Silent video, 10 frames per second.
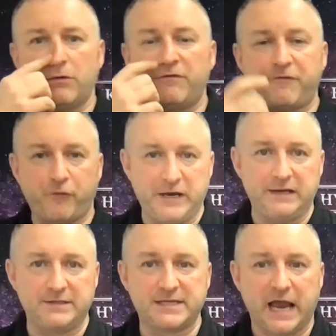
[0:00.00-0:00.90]

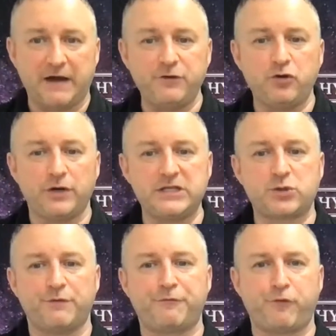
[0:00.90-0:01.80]
freeze? Have you gone into
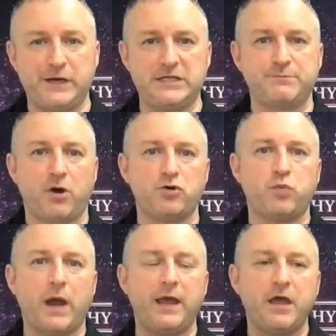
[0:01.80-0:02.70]
a freeze mode
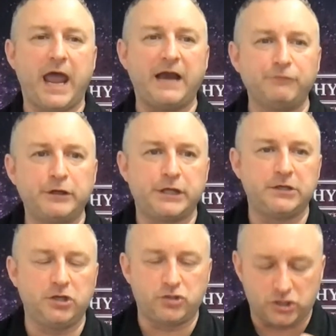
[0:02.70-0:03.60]
where
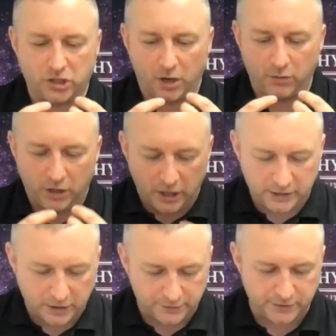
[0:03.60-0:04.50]
everything, you just go, I
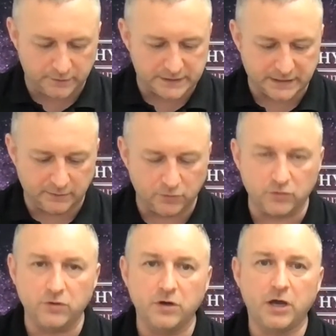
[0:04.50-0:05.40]
can't do this
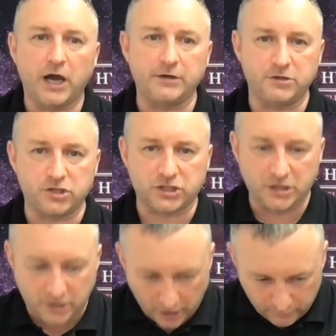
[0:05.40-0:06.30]
anymore. And you just
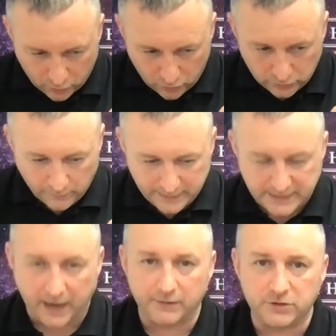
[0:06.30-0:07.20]
come all the way
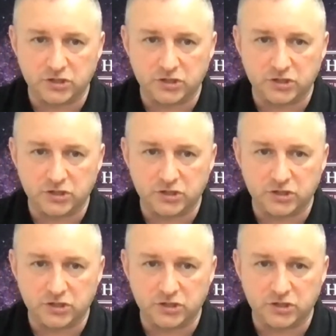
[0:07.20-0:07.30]
down. You